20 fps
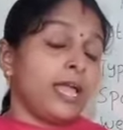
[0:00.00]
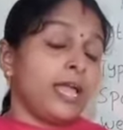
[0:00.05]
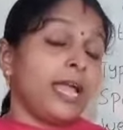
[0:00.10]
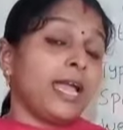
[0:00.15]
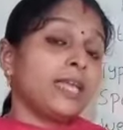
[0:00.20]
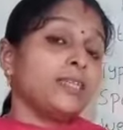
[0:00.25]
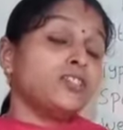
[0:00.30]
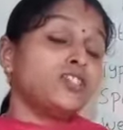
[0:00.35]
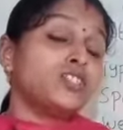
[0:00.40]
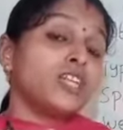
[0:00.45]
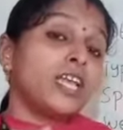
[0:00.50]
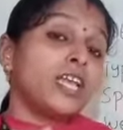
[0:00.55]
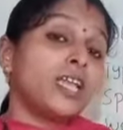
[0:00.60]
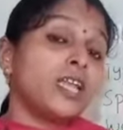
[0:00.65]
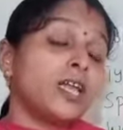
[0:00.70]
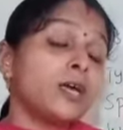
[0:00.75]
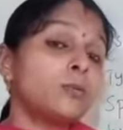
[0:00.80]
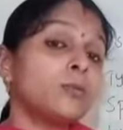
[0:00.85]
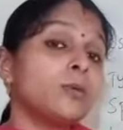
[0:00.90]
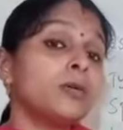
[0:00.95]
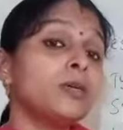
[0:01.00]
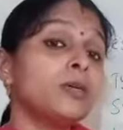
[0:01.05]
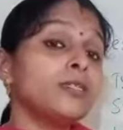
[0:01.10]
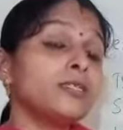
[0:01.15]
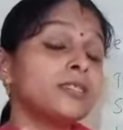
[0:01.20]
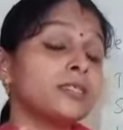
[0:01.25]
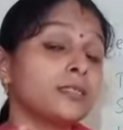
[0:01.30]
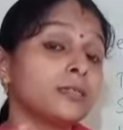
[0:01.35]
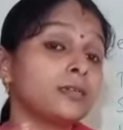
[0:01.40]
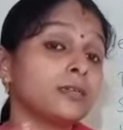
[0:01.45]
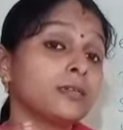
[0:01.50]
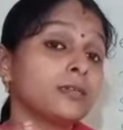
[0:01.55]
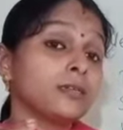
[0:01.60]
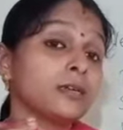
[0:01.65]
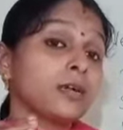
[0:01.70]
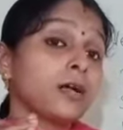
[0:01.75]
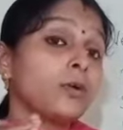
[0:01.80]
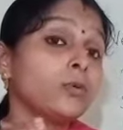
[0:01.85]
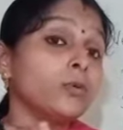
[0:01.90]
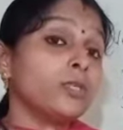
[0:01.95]
And tailor birds,
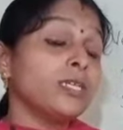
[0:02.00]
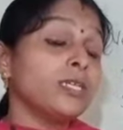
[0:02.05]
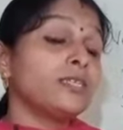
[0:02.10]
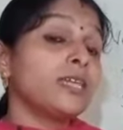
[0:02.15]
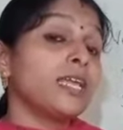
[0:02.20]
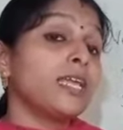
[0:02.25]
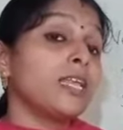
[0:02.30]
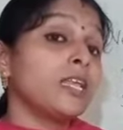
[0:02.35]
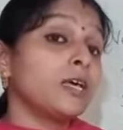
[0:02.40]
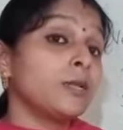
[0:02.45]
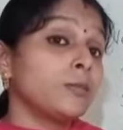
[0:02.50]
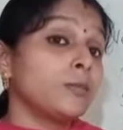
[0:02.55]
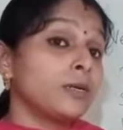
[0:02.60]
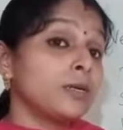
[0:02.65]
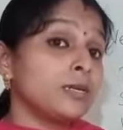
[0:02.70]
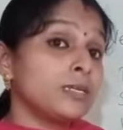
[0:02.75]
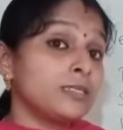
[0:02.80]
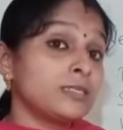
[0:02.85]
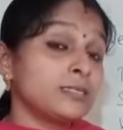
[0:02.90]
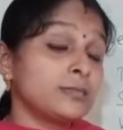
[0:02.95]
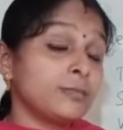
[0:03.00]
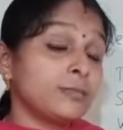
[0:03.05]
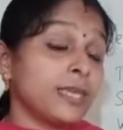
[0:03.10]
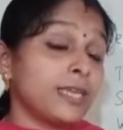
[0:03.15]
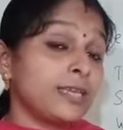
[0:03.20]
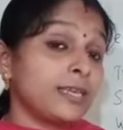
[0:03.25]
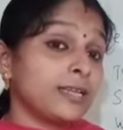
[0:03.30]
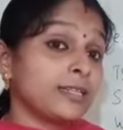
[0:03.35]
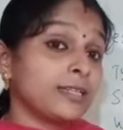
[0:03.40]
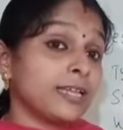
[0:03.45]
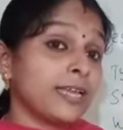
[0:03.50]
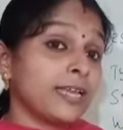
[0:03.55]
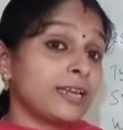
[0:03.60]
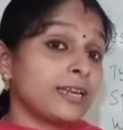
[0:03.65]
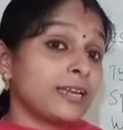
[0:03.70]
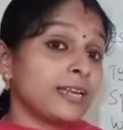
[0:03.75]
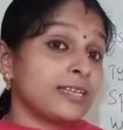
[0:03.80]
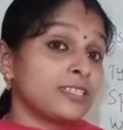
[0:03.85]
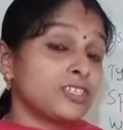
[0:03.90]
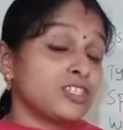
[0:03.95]
how the tailor bird is making their
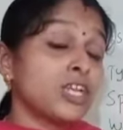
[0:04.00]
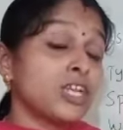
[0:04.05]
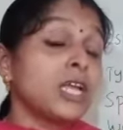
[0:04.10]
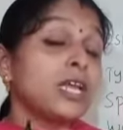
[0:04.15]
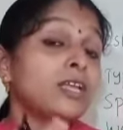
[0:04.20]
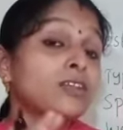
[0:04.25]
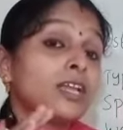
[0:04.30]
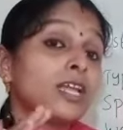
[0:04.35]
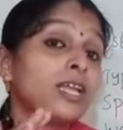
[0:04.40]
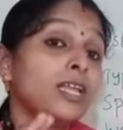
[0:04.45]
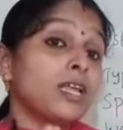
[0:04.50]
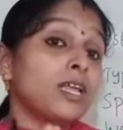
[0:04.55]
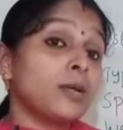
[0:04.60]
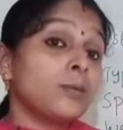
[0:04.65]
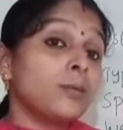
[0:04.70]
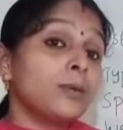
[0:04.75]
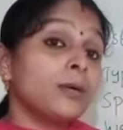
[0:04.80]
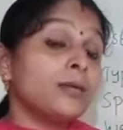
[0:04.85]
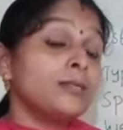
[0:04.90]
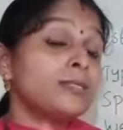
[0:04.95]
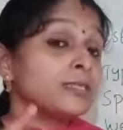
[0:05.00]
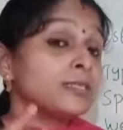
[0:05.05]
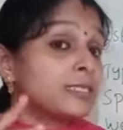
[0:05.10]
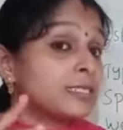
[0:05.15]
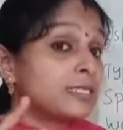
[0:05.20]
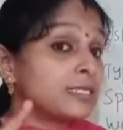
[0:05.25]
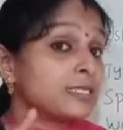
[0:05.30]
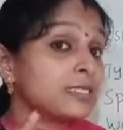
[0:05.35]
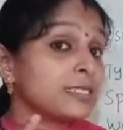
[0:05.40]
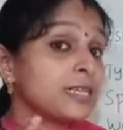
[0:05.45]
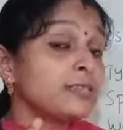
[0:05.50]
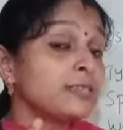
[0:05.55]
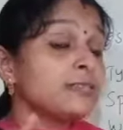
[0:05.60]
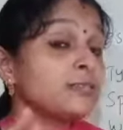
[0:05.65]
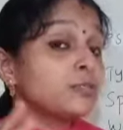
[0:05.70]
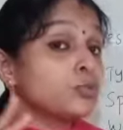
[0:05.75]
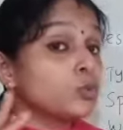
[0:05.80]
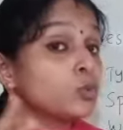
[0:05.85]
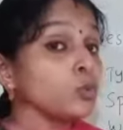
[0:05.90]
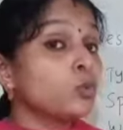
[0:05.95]
nest? Tailor bird stitches
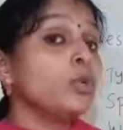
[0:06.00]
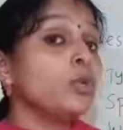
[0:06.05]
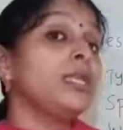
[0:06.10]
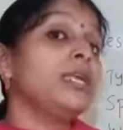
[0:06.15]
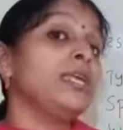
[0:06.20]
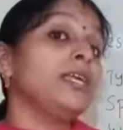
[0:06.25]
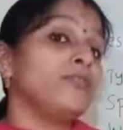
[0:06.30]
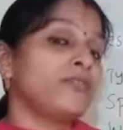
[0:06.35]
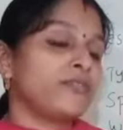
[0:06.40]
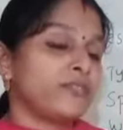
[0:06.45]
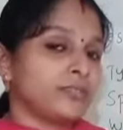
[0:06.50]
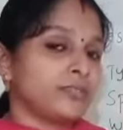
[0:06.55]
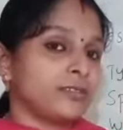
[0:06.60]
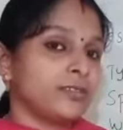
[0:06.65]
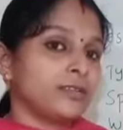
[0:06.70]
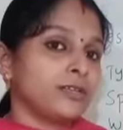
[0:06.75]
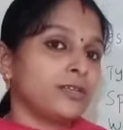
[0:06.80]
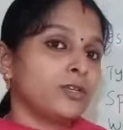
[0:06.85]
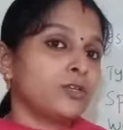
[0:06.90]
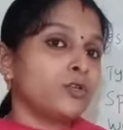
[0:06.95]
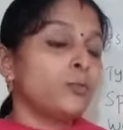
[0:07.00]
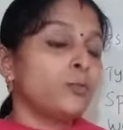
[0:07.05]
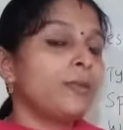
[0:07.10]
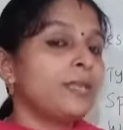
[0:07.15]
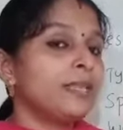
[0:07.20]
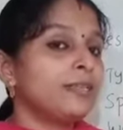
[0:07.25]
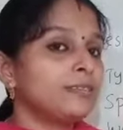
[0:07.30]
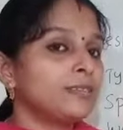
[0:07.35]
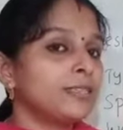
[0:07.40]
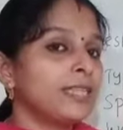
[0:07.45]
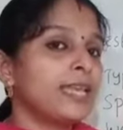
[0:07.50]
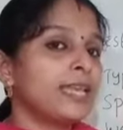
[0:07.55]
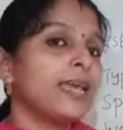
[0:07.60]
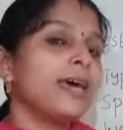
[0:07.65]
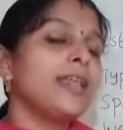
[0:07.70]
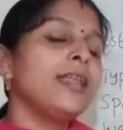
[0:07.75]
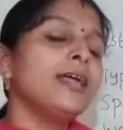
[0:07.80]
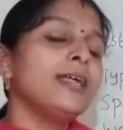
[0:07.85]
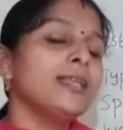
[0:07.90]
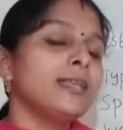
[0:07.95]
two leaves to build
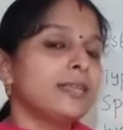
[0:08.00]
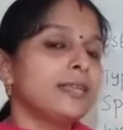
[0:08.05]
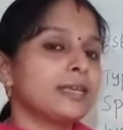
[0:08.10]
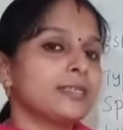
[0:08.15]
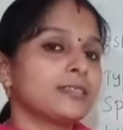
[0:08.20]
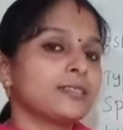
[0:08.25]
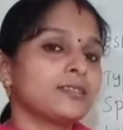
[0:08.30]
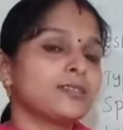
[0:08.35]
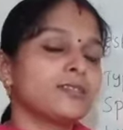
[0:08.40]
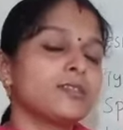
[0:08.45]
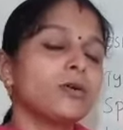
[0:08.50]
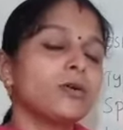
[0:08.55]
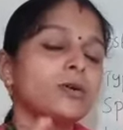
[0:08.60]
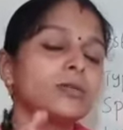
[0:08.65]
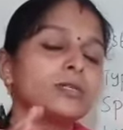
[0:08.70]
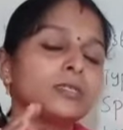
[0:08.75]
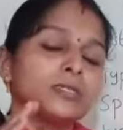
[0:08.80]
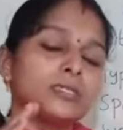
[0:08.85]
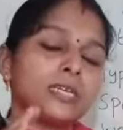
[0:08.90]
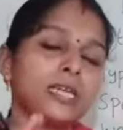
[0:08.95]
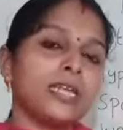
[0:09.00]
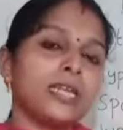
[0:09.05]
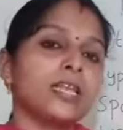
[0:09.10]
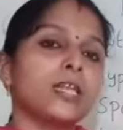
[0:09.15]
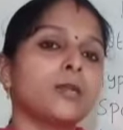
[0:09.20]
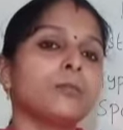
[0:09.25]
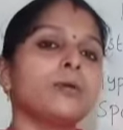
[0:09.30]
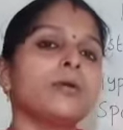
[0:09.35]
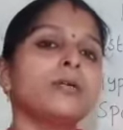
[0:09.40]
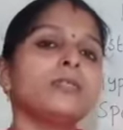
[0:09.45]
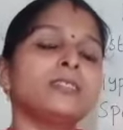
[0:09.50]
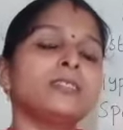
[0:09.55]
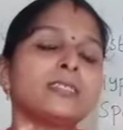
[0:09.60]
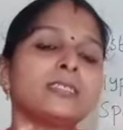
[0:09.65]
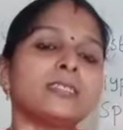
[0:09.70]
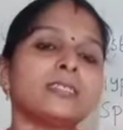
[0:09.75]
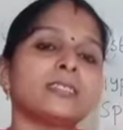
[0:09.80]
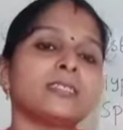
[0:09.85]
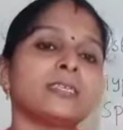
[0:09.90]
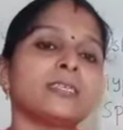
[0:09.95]
their nest. So tailor bird
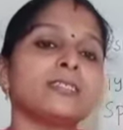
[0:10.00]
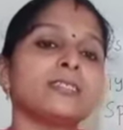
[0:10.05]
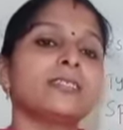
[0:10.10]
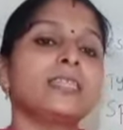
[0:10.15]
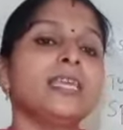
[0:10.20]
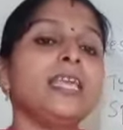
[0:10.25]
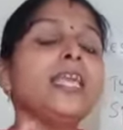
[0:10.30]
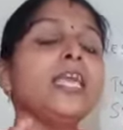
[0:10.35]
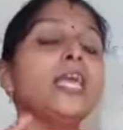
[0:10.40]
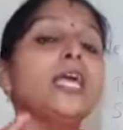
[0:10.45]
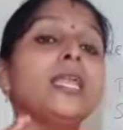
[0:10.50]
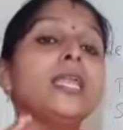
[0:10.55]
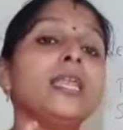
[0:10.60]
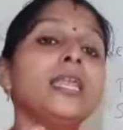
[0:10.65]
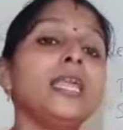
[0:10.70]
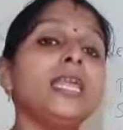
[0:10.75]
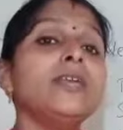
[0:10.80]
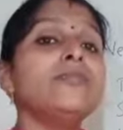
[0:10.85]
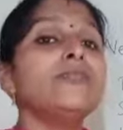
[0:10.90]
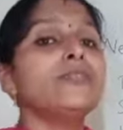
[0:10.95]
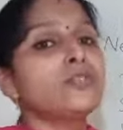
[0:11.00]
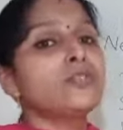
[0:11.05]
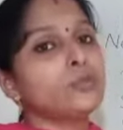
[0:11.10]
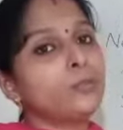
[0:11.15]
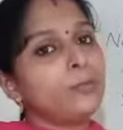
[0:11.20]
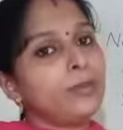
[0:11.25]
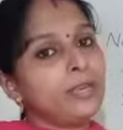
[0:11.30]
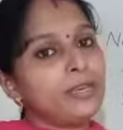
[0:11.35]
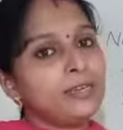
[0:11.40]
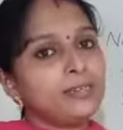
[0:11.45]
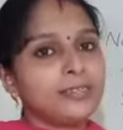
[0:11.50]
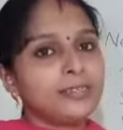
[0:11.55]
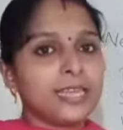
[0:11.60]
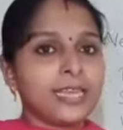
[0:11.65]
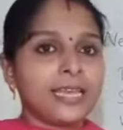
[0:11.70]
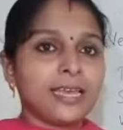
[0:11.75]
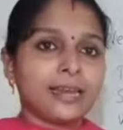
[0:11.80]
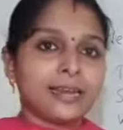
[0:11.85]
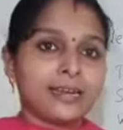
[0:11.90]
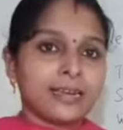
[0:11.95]
stitches the leaves to build
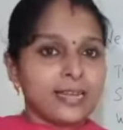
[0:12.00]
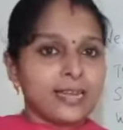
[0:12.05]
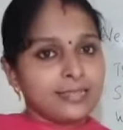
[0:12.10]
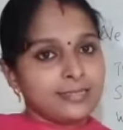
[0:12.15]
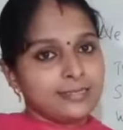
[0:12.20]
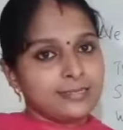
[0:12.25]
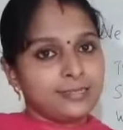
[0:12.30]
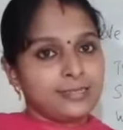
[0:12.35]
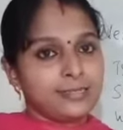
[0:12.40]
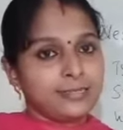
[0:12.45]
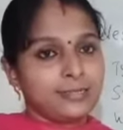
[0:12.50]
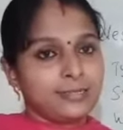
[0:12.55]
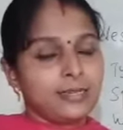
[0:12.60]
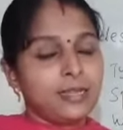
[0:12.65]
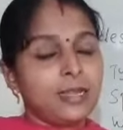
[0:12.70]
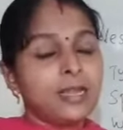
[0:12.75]
their nest.